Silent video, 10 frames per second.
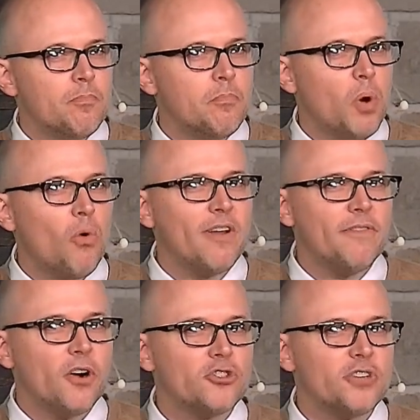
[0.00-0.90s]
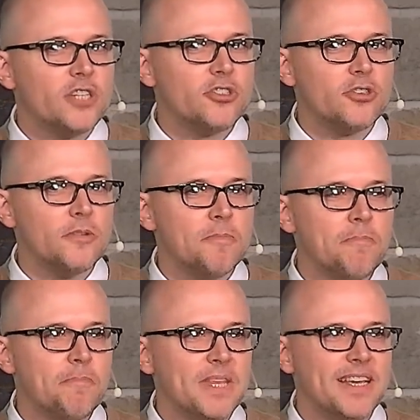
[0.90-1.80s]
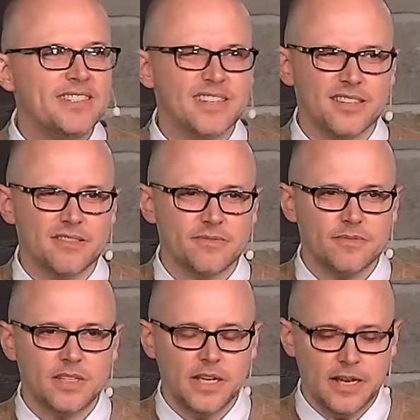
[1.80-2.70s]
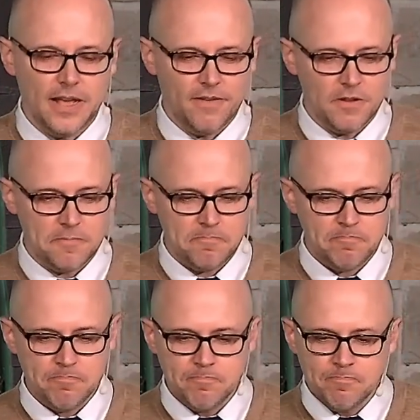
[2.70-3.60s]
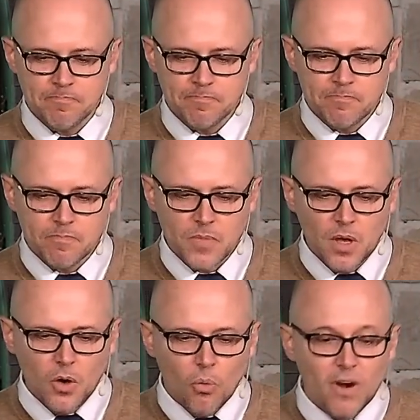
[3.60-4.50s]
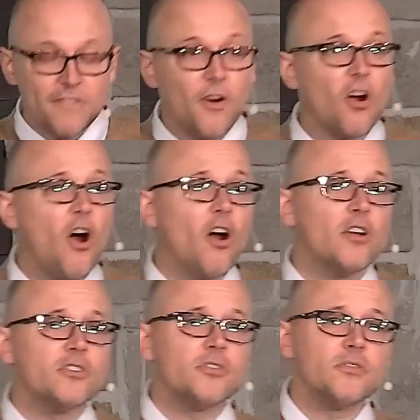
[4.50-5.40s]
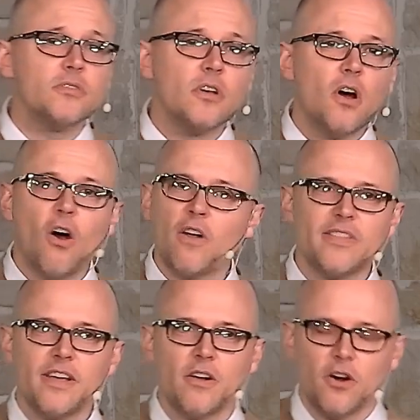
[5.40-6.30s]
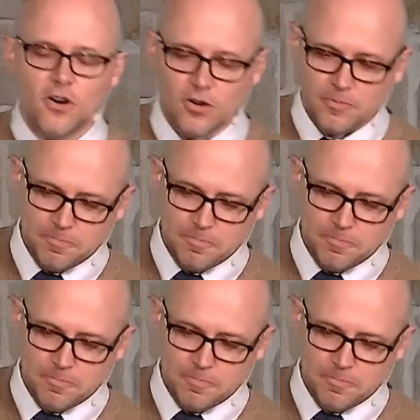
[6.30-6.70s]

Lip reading: But what if our treasure isn't in heaven? What if our hearts aren't there at all?